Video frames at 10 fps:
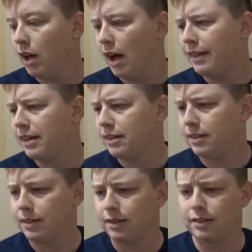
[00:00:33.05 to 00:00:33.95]
I think
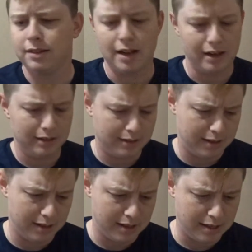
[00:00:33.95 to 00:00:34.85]
it's
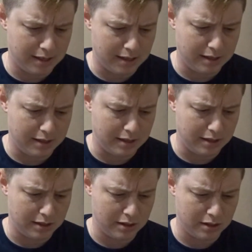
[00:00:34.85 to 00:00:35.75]

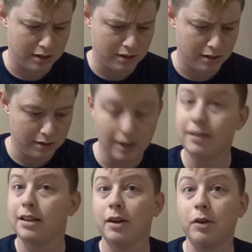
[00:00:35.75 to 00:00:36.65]

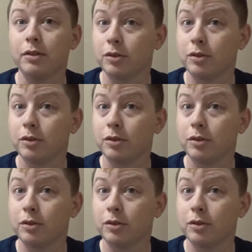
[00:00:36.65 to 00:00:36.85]
1991,